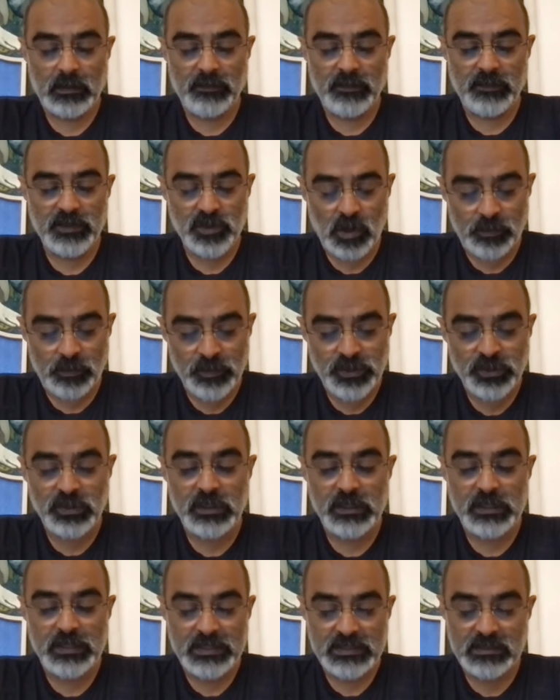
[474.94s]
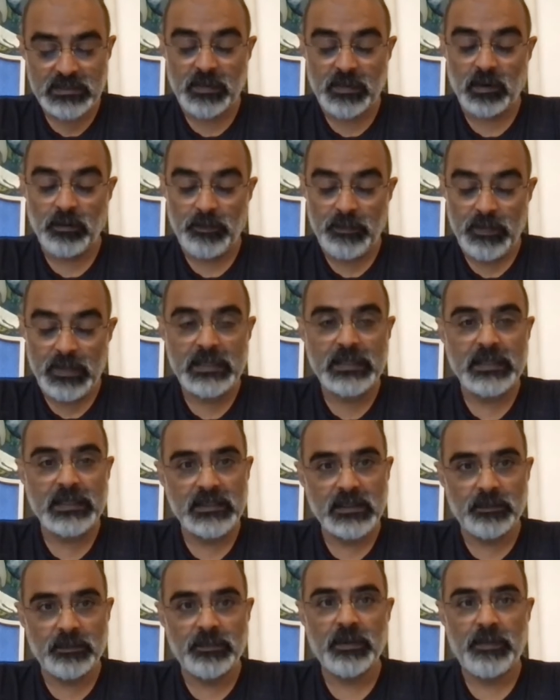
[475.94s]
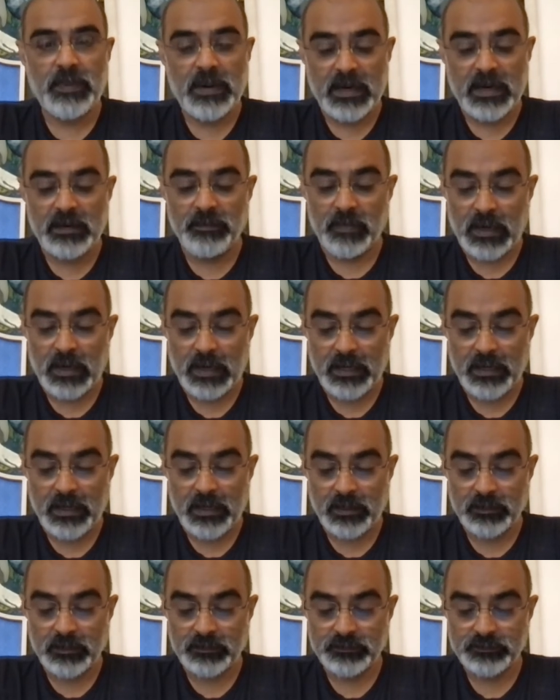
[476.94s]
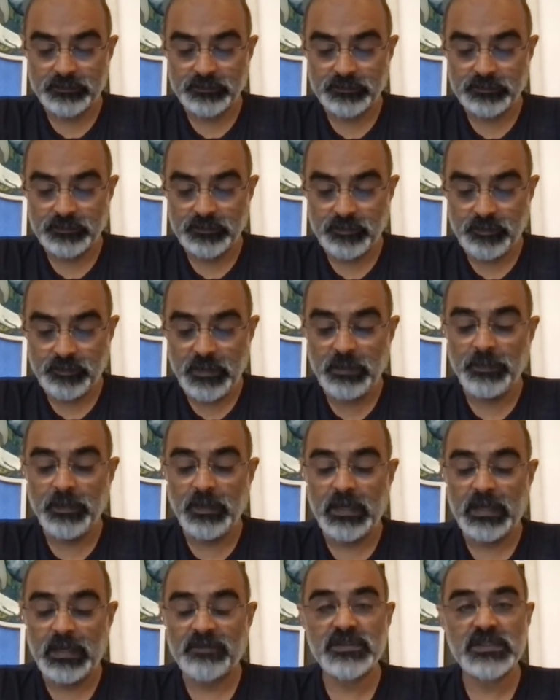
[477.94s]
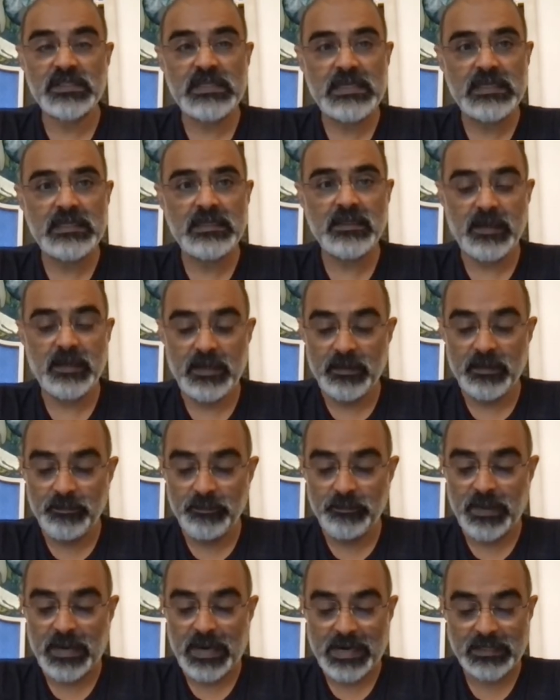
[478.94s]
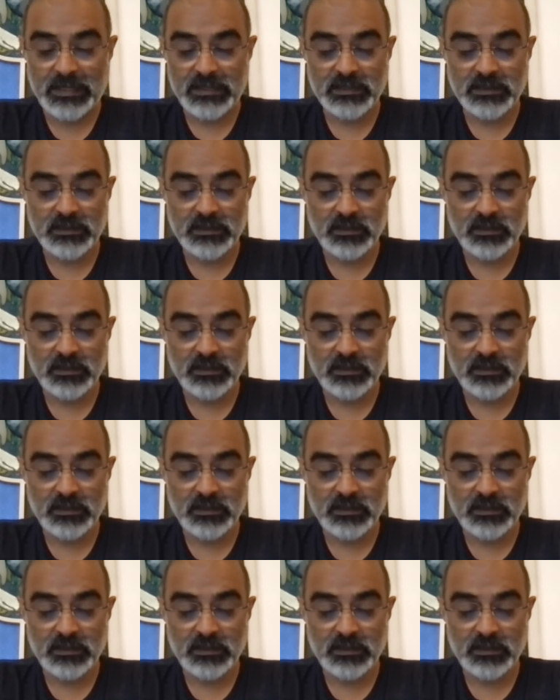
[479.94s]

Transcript: This opportunity is about meeting the prepared mind. People have seen the impact